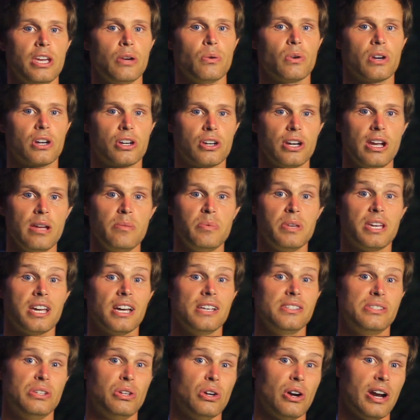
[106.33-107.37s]
work great
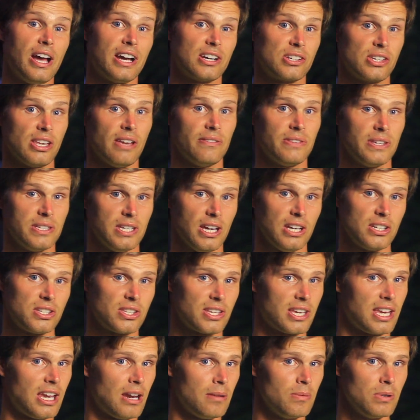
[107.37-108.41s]
because you don't actually have to touch the
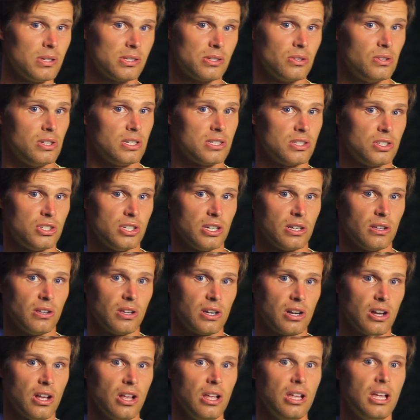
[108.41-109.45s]
camera, so it doesn't jiggle at
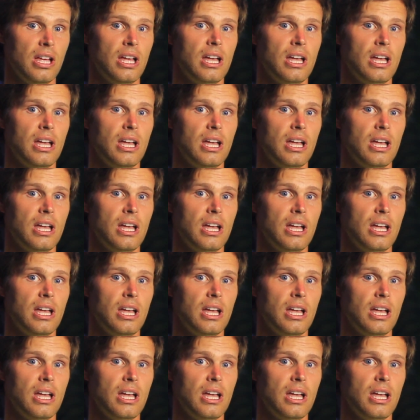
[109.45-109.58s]
all.